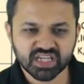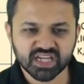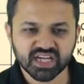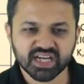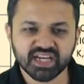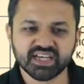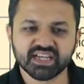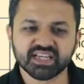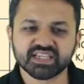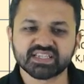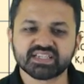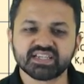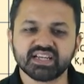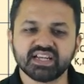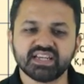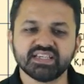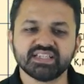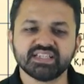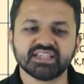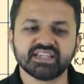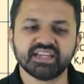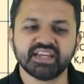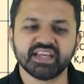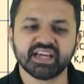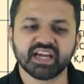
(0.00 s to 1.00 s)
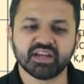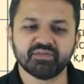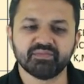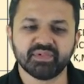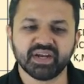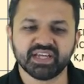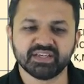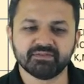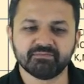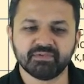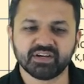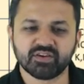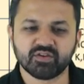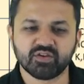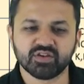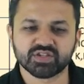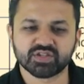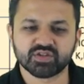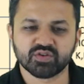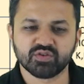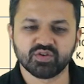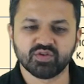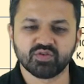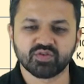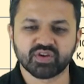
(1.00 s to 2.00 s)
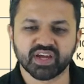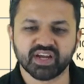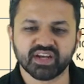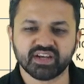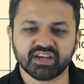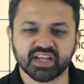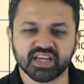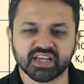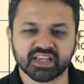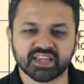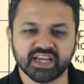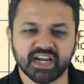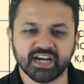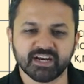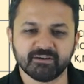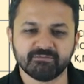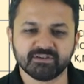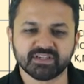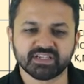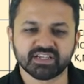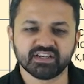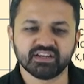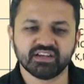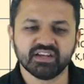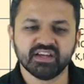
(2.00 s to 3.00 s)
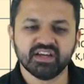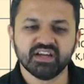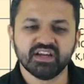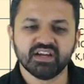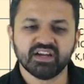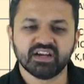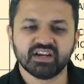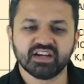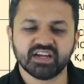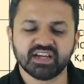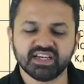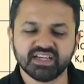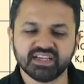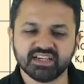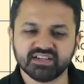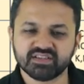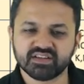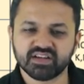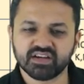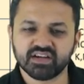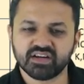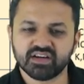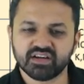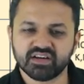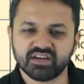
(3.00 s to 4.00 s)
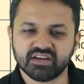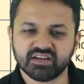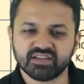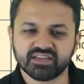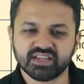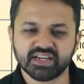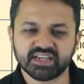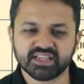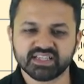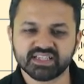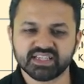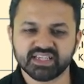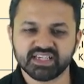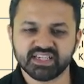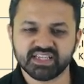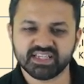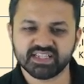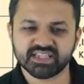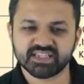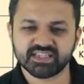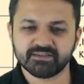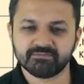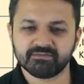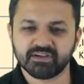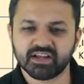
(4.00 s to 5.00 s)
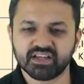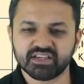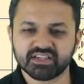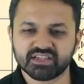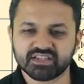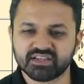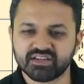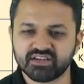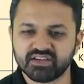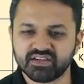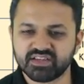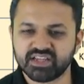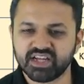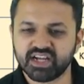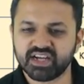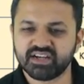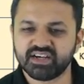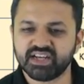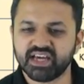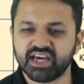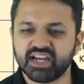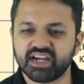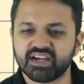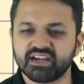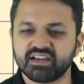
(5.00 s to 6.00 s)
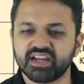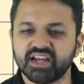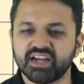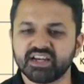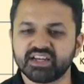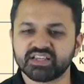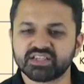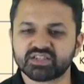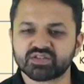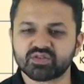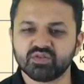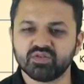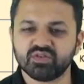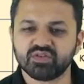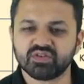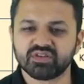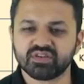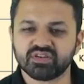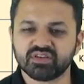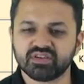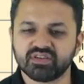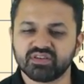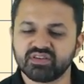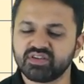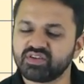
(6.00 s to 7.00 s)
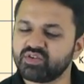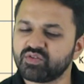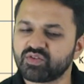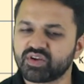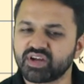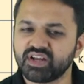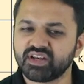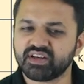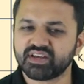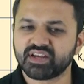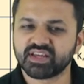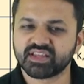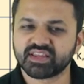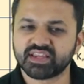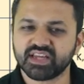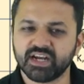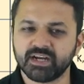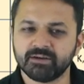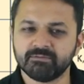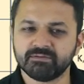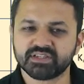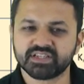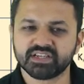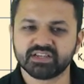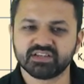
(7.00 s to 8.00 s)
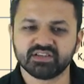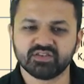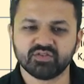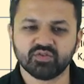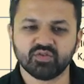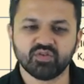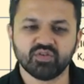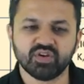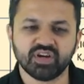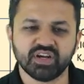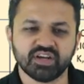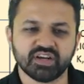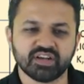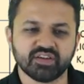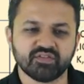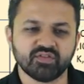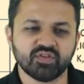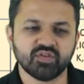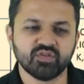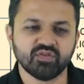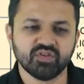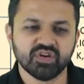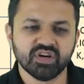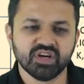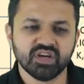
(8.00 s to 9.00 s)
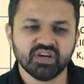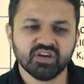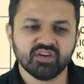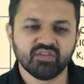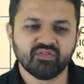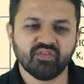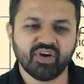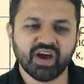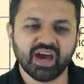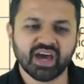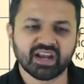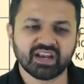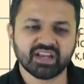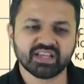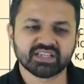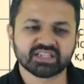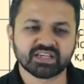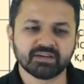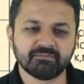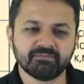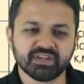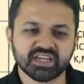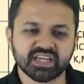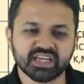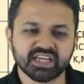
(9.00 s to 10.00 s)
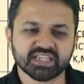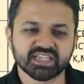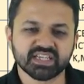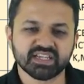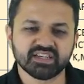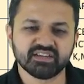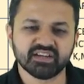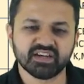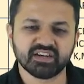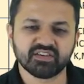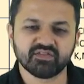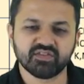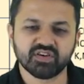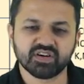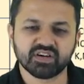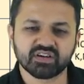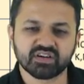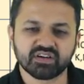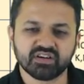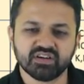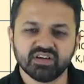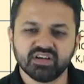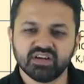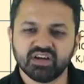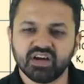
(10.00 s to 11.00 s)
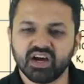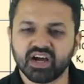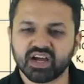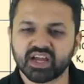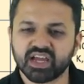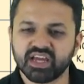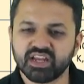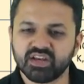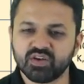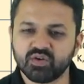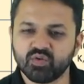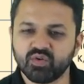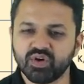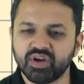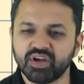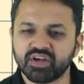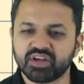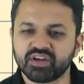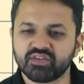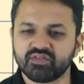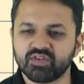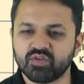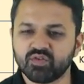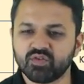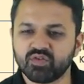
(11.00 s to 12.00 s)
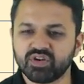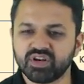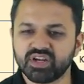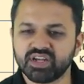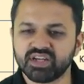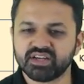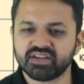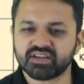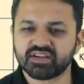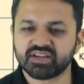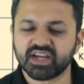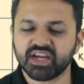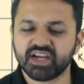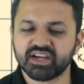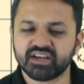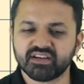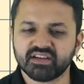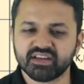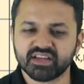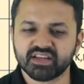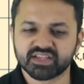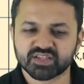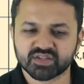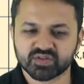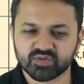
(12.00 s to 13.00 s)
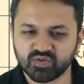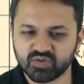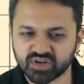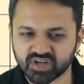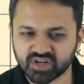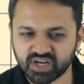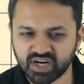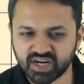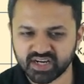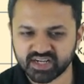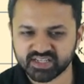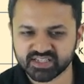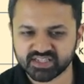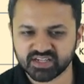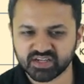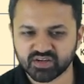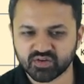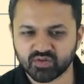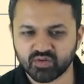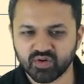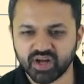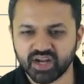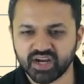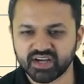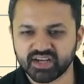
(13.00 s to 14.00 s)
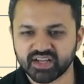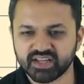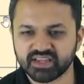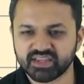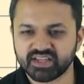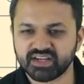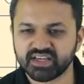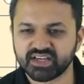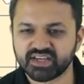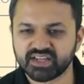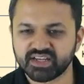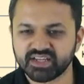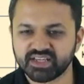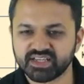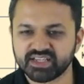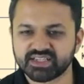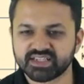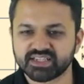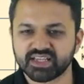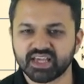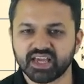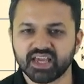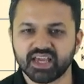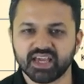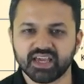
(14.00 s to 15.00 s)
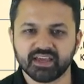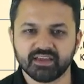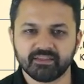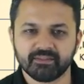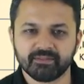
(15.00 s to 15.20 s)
Industrial engineering and management also you can take the admission, uh, that is E C branch, the direct GATE score you can take the admission, no interview. Wireless communication and network, again no interview, only GATE scorecard is required and the degree is A.